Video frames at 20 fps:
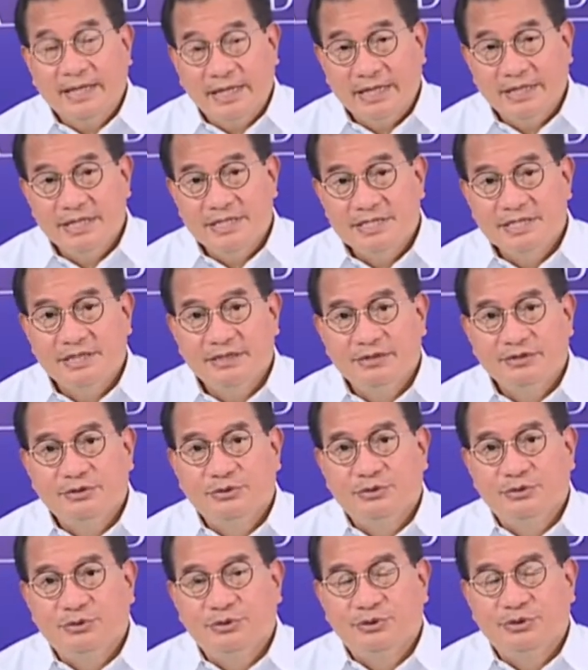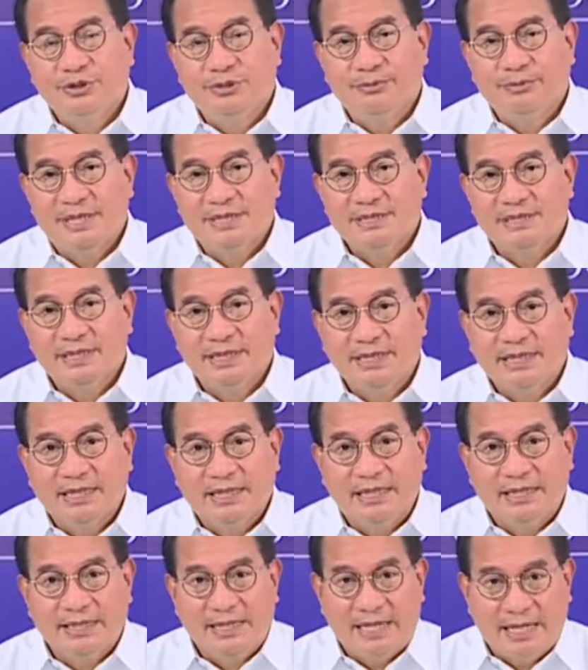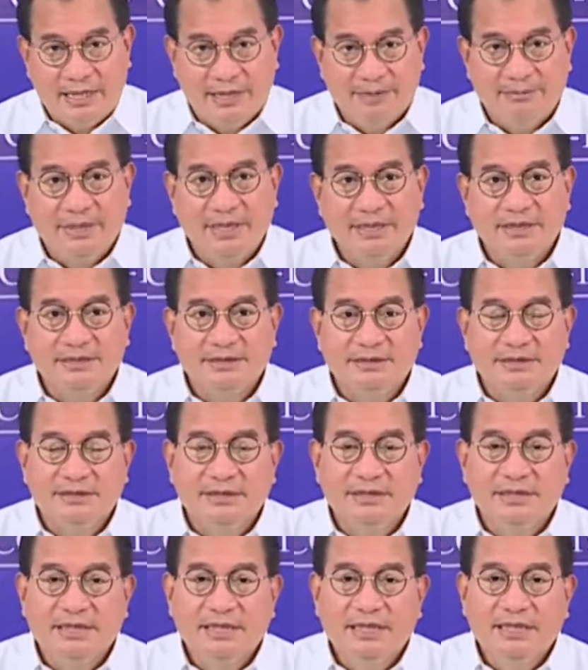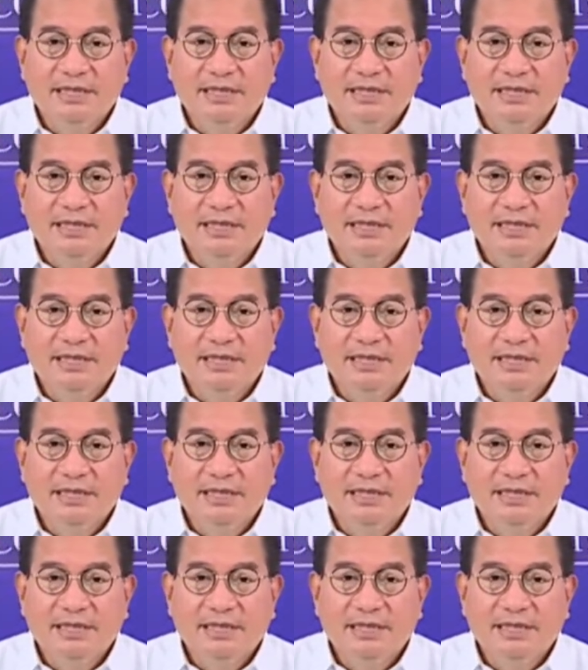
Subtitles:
In addition to domestic dynamics,